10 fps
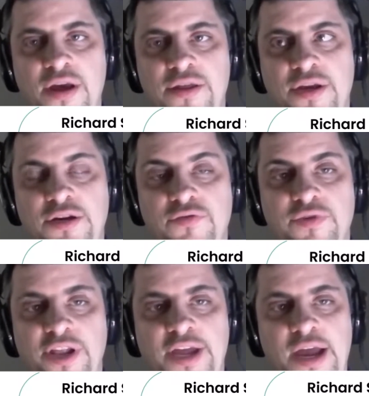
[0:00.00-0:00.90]
then you're
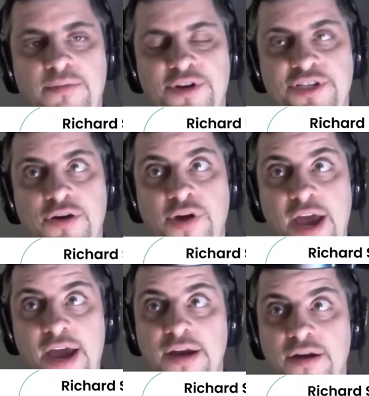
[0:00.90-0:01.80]
really able to say,
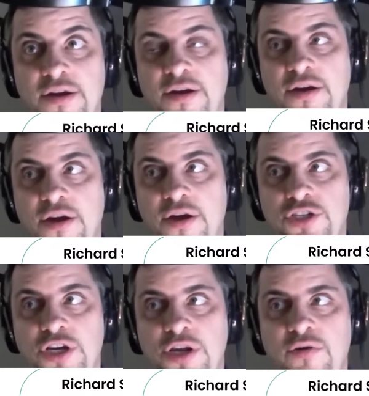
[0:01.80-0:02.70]
okay,
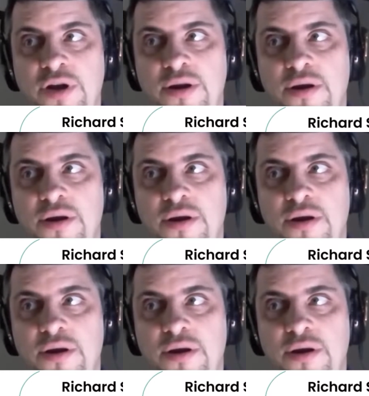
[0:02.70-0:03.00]
so you know what?